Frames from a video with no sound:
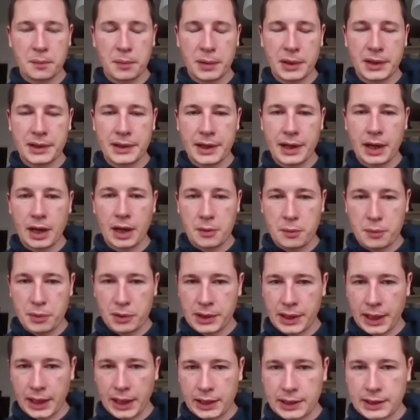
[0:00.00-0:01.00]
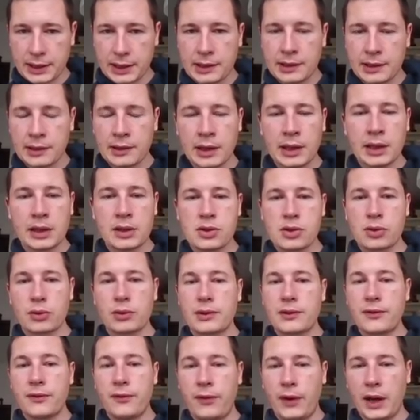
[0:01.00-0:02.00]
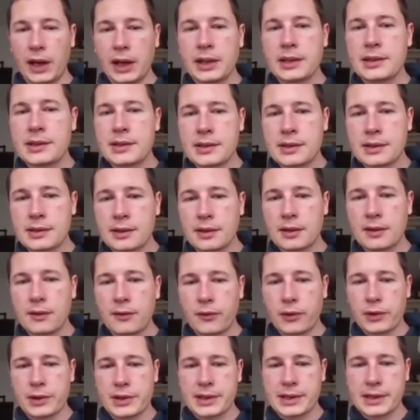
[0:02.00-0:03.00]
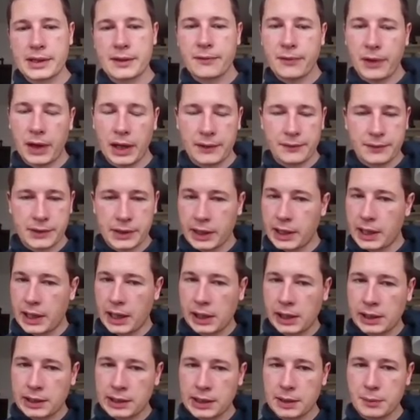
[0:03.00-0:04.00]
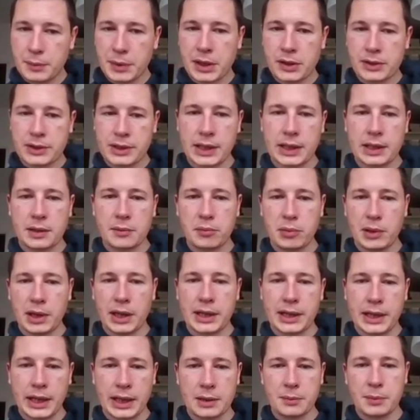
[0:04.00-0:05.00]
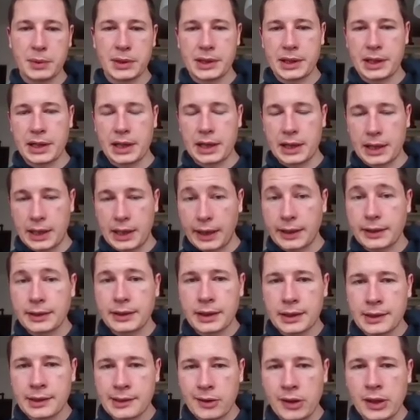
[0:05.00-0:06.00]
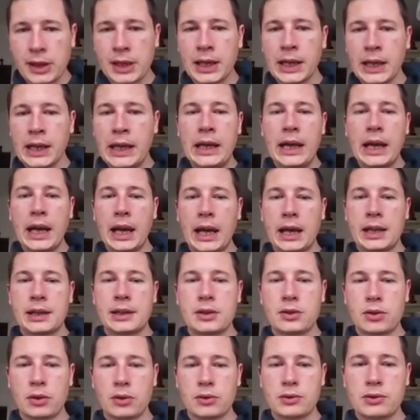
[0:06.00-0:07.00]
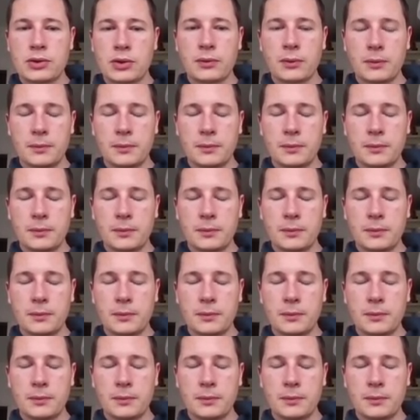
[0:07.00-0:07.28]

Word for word: b3 are protected. So it fights for c5 directly because I can play knight b3 and knight d3. And it also